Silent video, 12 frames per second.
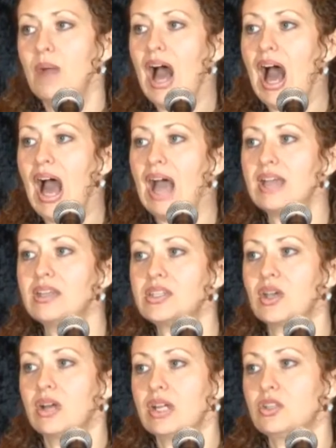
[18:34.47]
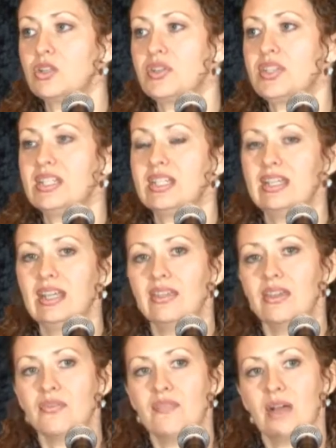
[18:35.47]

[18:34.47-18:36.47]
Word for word: Baha'is are interested in the